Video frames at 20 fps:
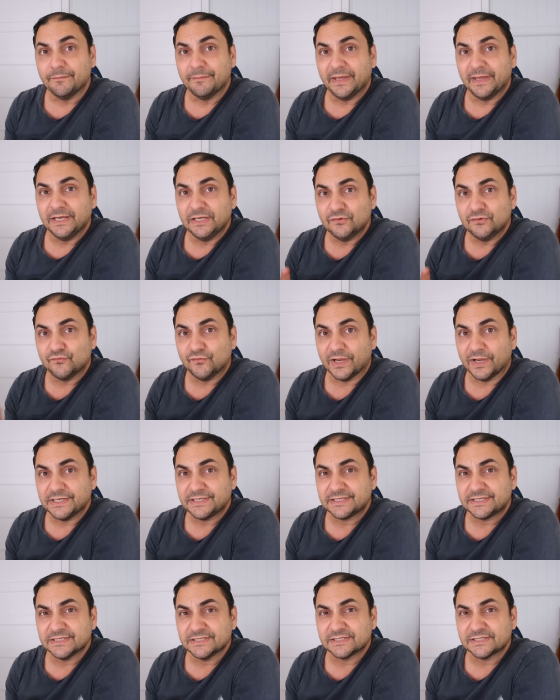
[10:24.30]
many
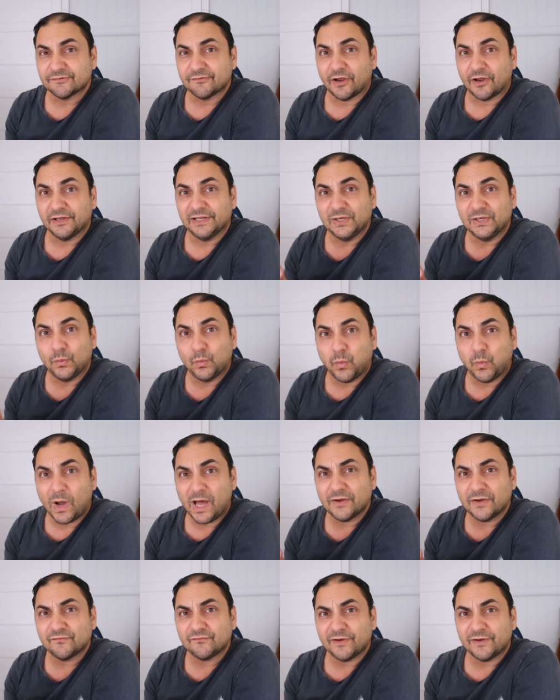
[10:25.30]
renters are only
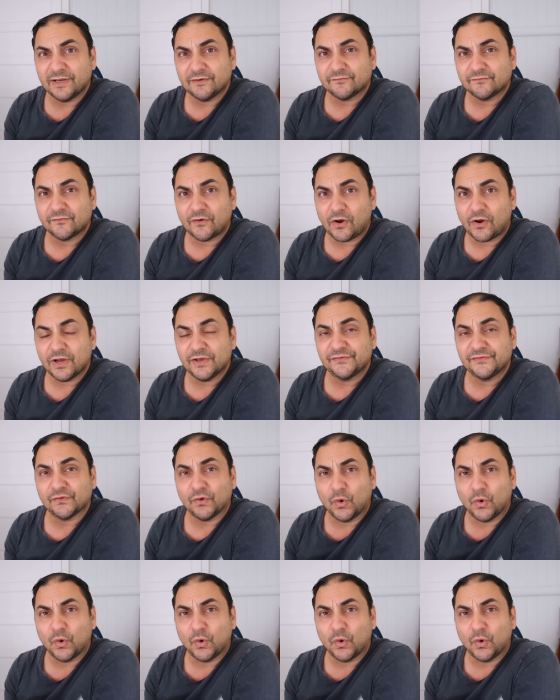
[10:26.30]
one rent rise